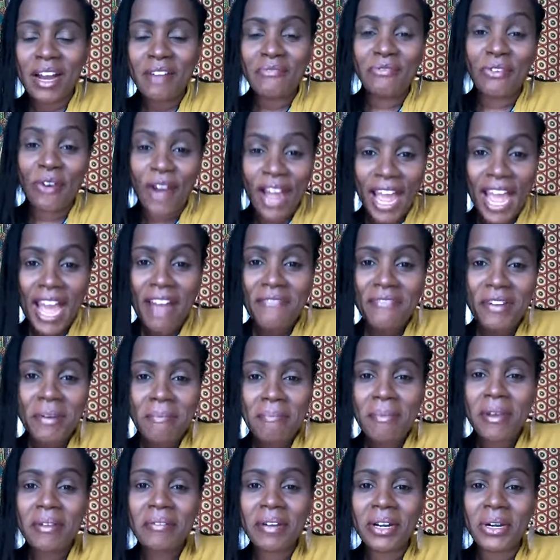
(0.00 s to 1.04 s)
For every
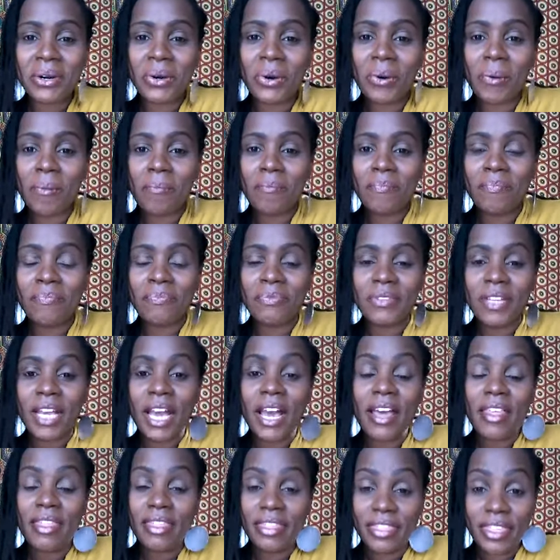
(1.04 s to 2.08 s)
miracle,
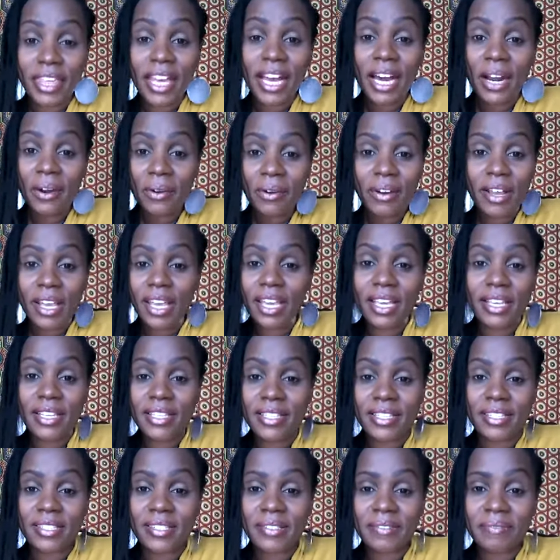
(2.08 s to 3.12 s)
there
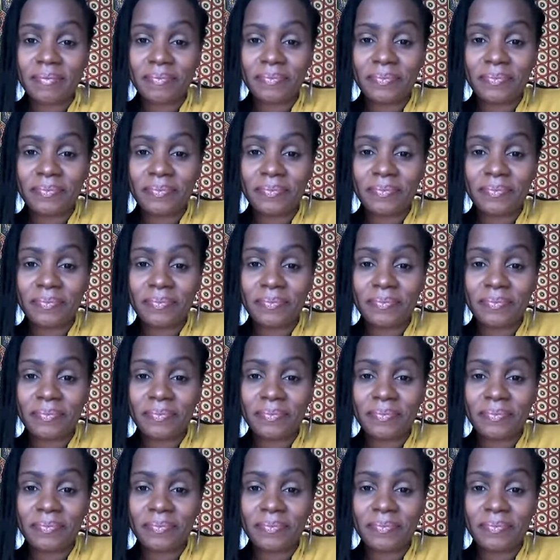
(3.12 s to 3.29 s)
is